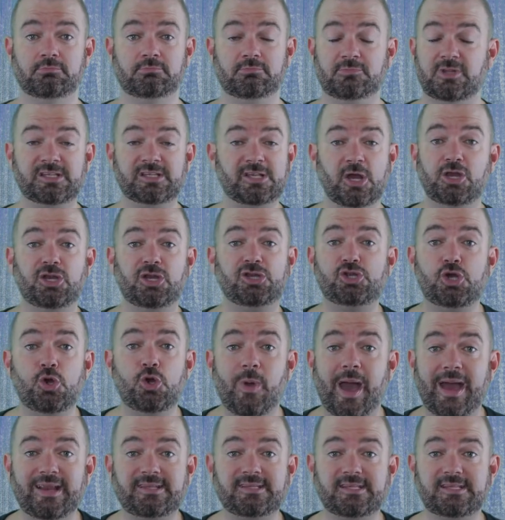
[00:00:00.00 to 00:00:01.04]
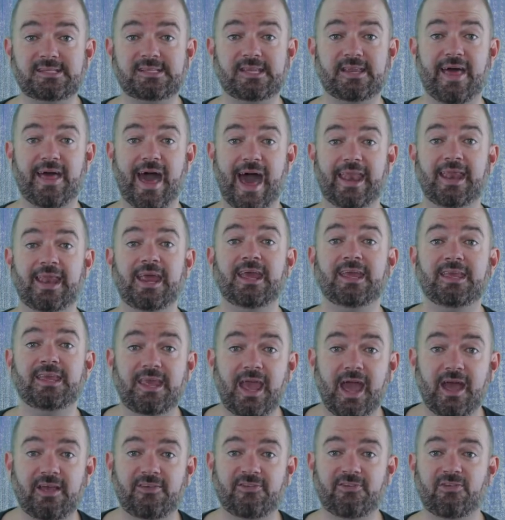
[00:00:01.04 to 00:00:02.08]
There's only two answers to that,
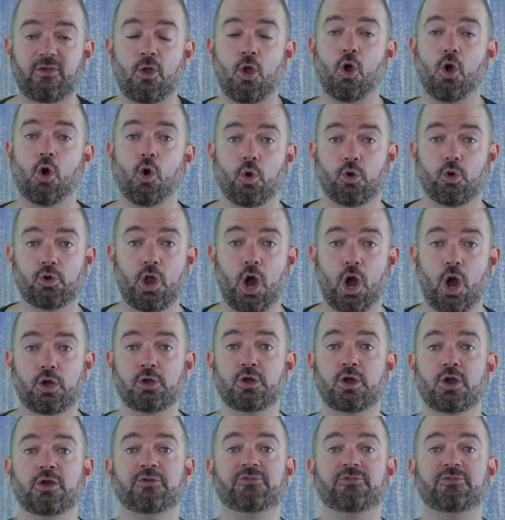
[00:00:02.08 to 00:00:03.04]
yes or no.